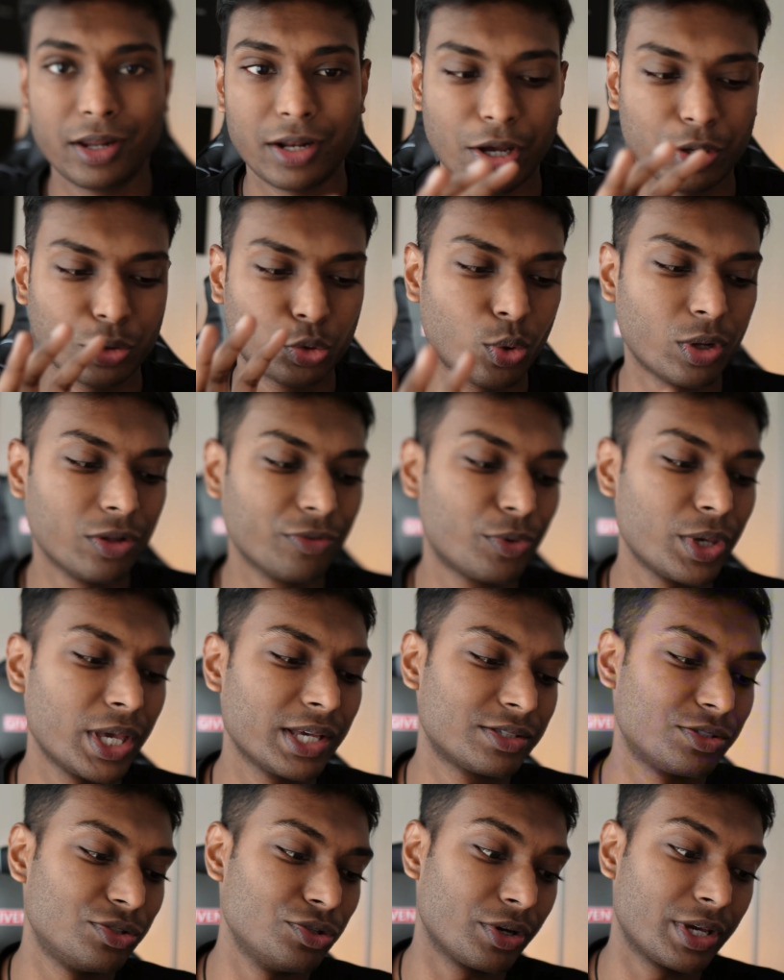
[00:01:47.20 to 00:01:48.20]
Now 12
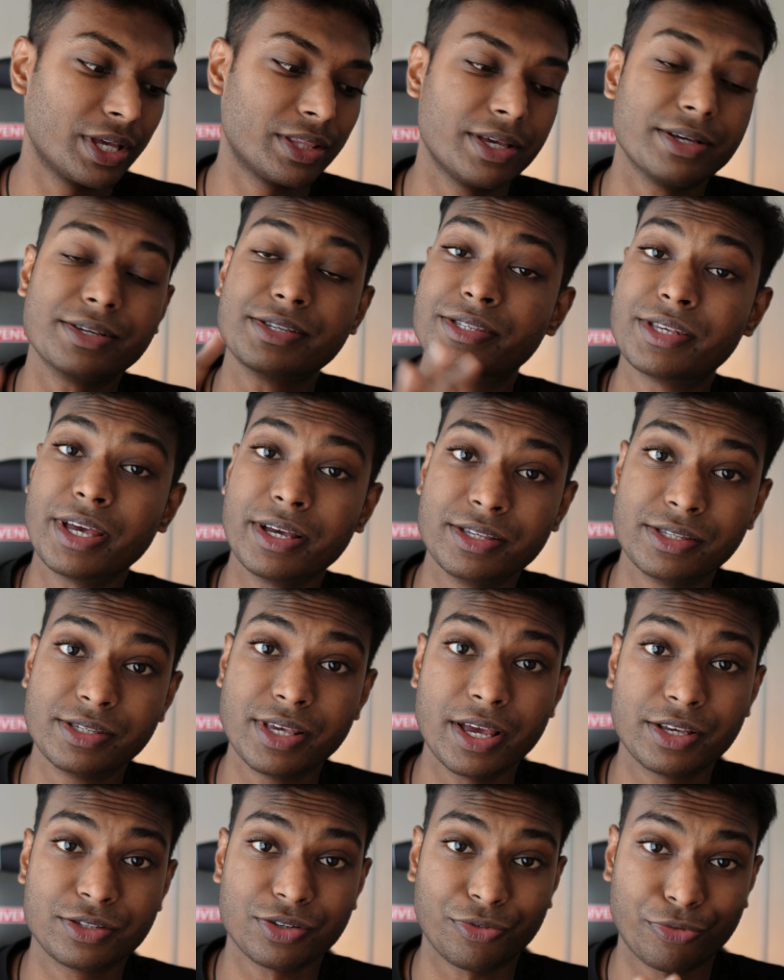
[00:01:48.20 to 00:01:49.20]
gigs, you're getting 6
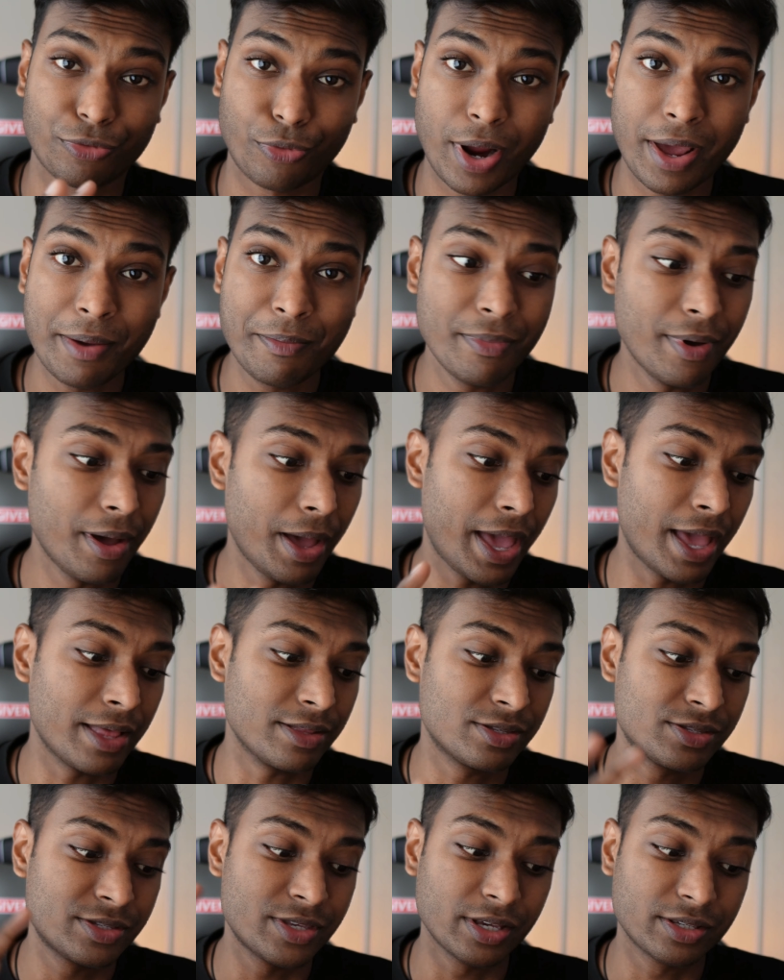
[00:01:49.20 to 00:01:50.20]
gigs of RAM
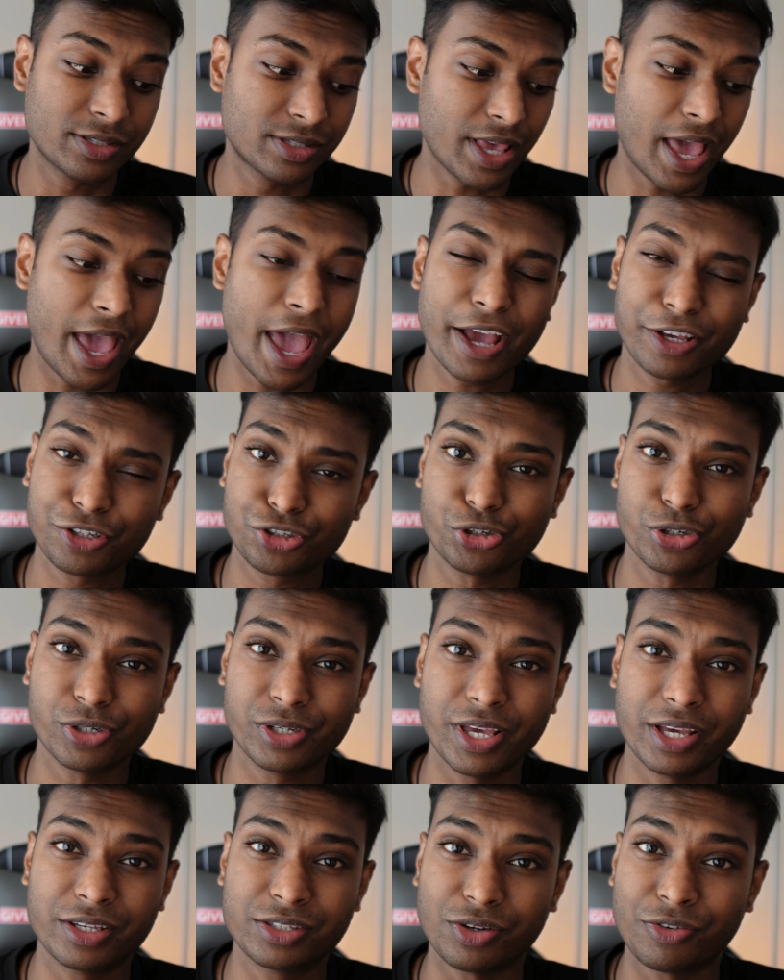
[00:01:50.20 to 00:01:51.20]
and 6 extra
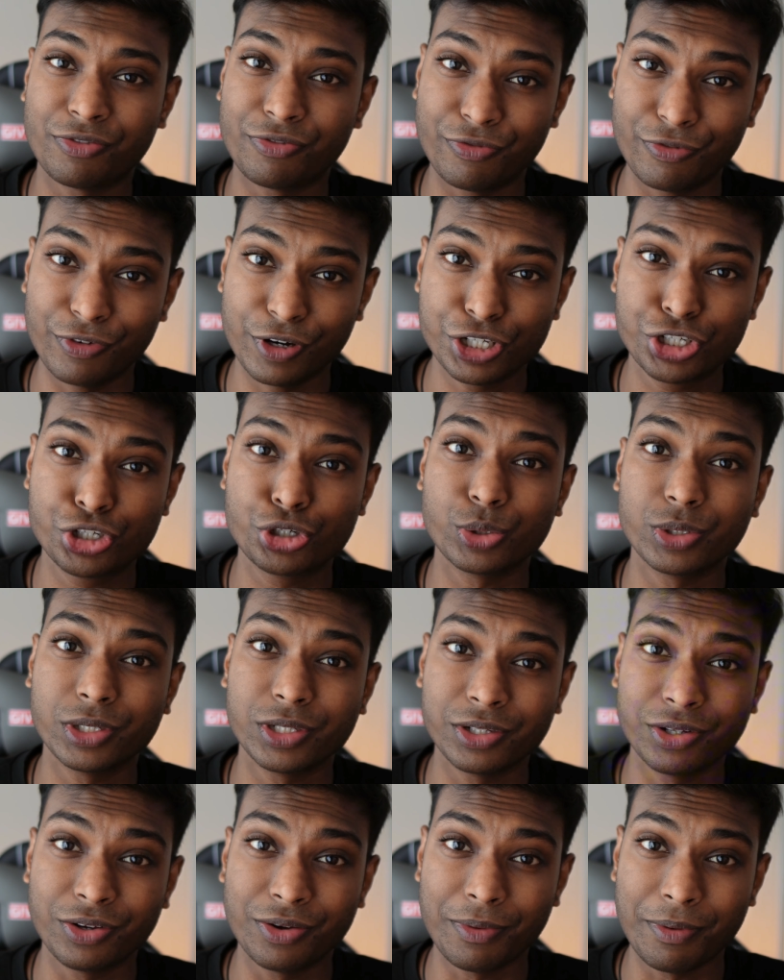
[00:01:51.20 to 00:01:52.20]
gigs of
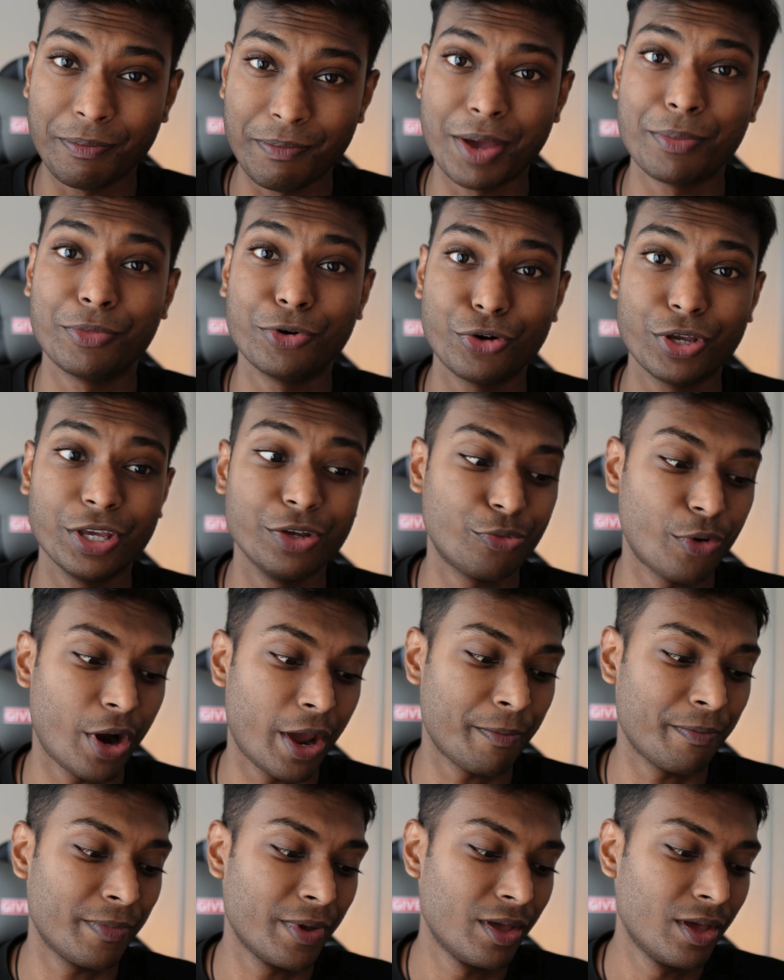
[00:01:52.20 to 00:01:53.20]
virtual memory
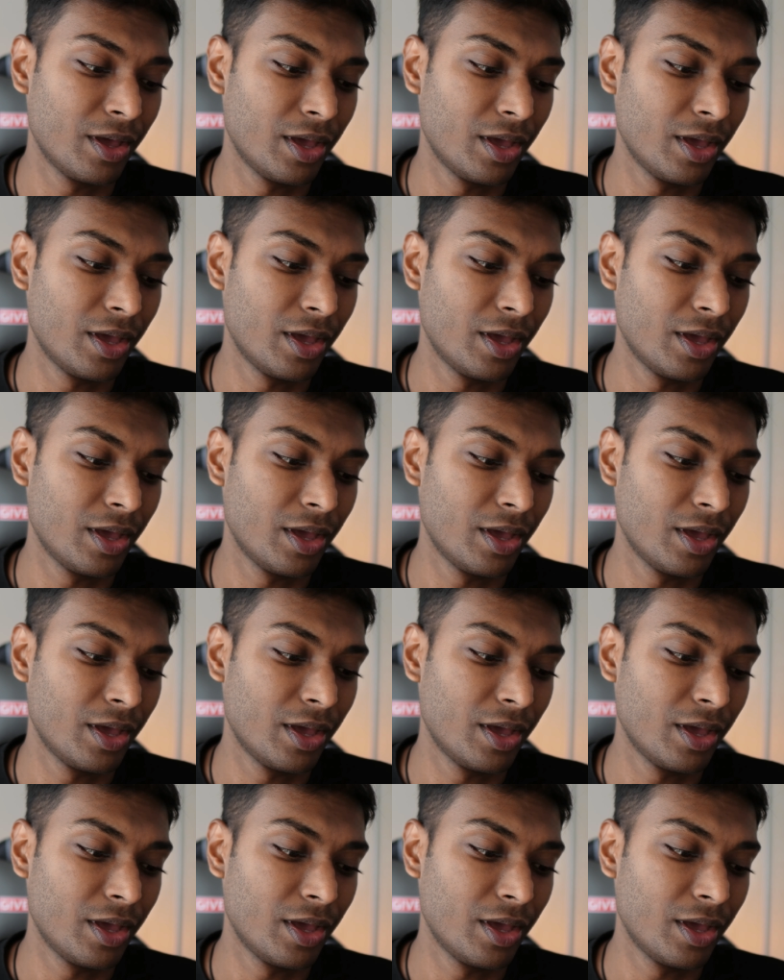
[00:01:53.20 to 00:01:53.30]
RAM.